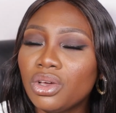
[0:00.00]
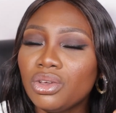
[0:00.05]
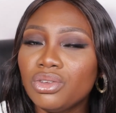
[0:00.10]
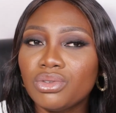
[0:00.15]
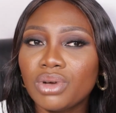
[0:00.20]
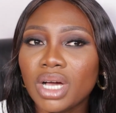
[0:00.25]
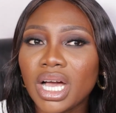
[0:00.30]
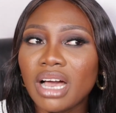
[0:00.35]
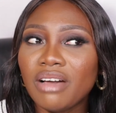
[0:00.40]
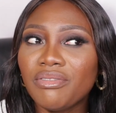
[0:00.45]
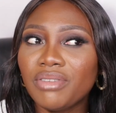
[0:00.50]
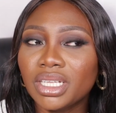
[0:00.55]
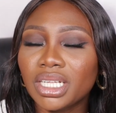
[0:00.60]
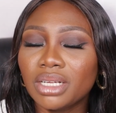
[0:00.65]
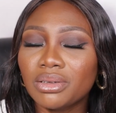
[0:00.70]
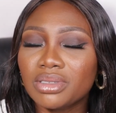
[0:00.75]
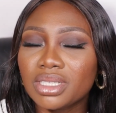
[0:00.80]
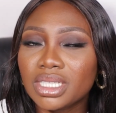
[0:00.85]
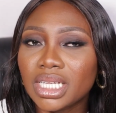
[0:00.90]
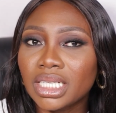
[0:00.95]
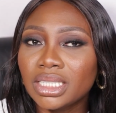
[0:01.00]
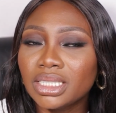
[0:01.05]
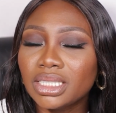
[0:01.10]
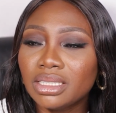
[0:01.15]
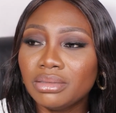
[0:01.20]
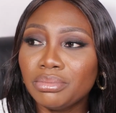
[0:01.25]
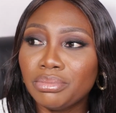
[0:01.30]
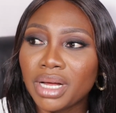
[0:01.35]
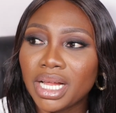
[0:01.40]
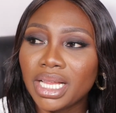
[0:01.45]
you have an
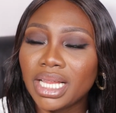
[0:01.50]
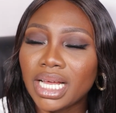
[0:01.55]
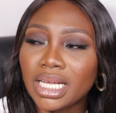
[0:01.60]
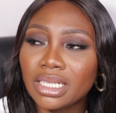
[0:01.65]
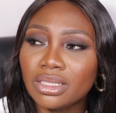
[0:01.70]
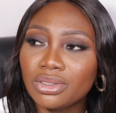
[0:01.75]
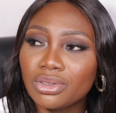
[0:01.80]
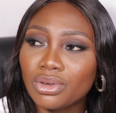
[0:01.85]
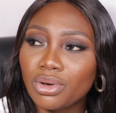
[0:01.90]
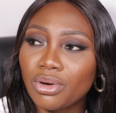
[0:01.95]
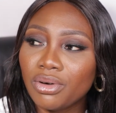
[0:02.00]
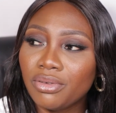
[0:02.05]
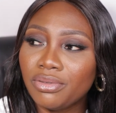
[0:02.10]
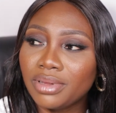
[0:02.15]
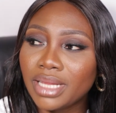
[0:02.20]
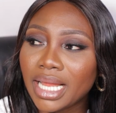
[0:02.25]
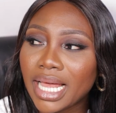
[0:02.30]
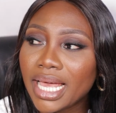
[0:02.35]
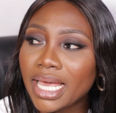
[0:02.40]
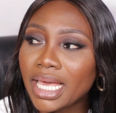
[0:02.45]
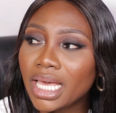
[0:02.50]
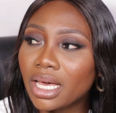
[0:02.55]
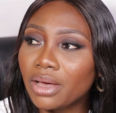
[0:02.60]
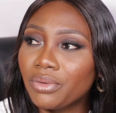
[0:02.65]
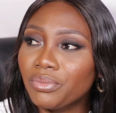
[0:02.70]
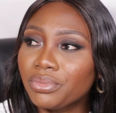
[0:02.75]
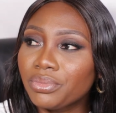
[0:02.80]
outstanding balance of like